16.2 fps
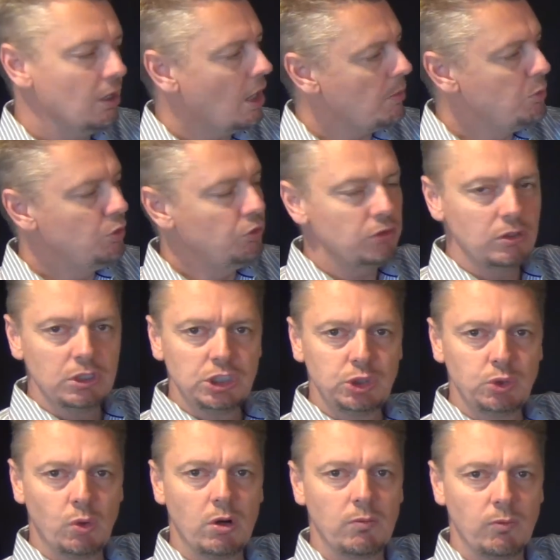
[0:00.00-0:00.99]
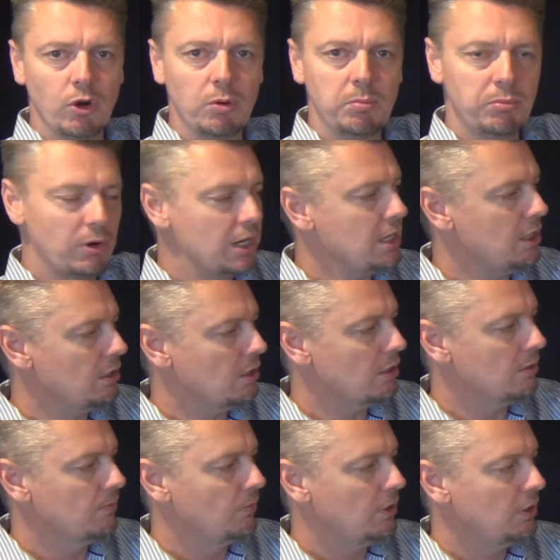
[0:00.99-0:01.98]
I'm using a short rope right
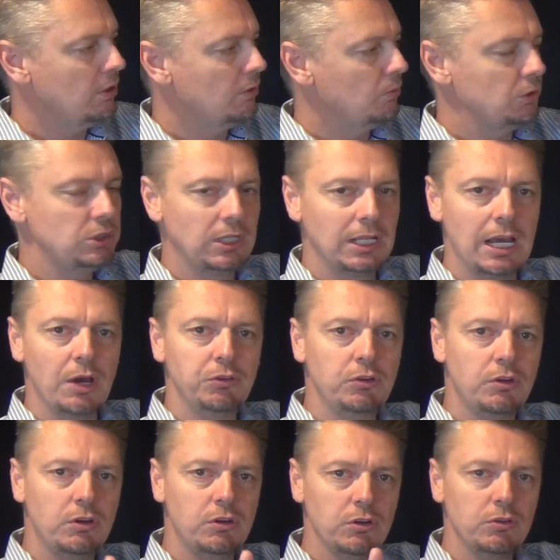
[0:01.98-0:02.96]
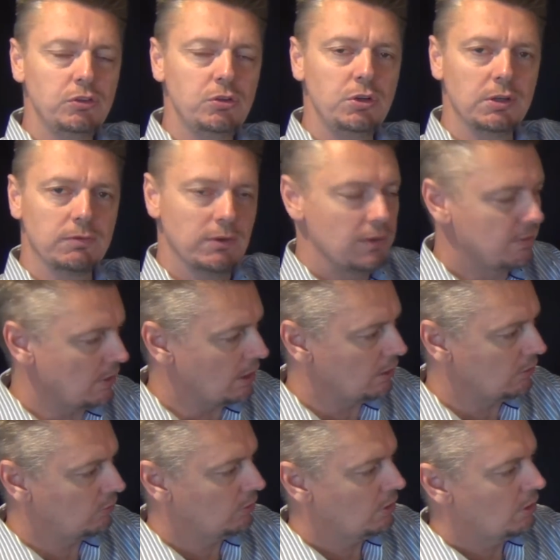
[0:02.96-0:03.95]
here, which allows you to do two different
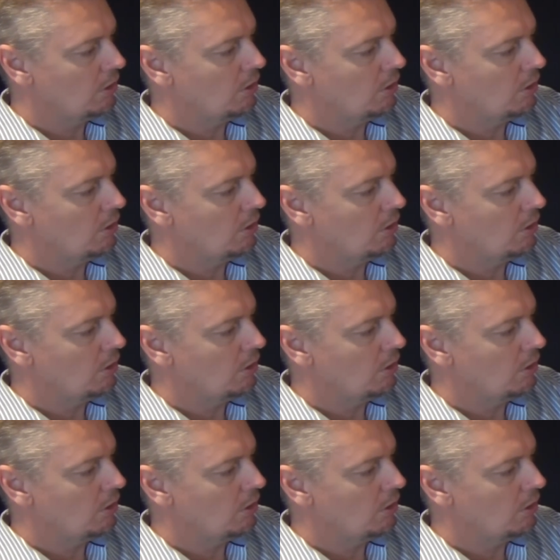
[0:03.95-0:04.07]
things.